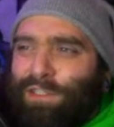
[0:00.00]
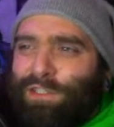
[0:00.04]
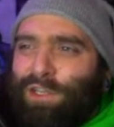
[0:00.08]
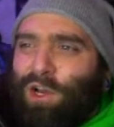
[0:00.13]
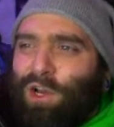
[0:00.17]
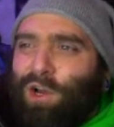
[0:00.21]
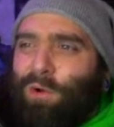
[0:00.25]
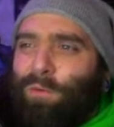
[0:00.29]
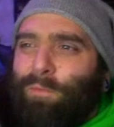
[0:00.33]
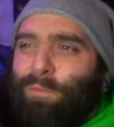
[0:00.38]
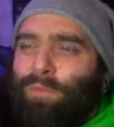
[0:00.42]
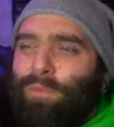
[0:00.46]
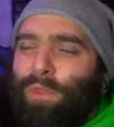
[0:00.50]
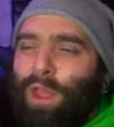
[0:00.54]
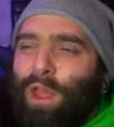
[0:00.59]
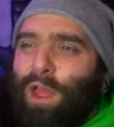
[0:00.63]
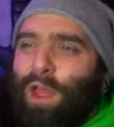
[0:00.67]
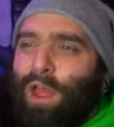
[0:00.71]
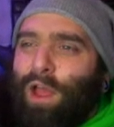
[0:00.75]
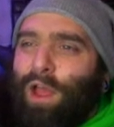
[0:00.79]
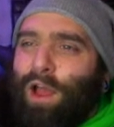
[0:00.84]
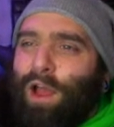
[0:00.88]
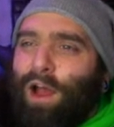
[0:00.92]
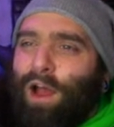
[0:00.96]
So
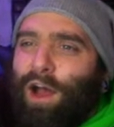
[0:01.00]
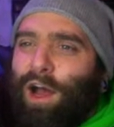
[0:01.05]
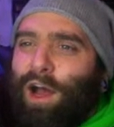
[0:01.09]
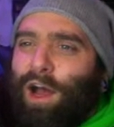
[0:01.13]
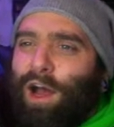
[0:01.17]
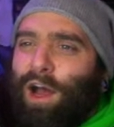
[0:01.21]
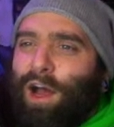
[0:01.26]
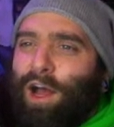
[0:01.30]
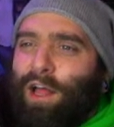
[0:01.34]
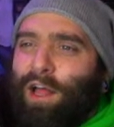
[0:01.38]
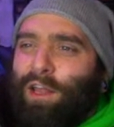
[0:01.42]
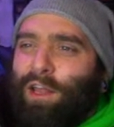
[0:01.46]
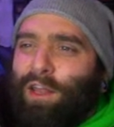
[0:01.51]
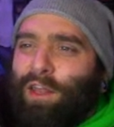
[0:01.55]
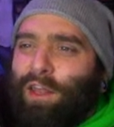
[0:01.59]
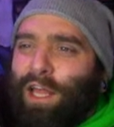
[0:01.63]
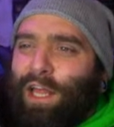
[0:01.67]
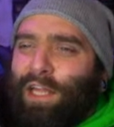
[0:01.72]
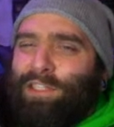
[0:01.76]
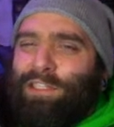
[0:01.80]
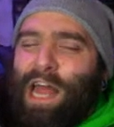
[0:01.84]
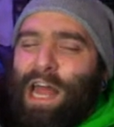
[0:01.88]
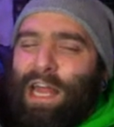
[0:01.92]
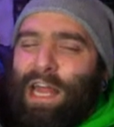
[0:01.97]

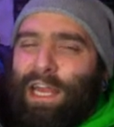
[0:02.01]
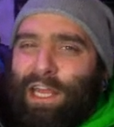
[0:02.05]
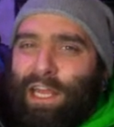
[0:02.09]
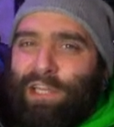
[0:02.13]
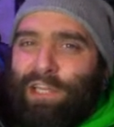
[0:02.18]
let's not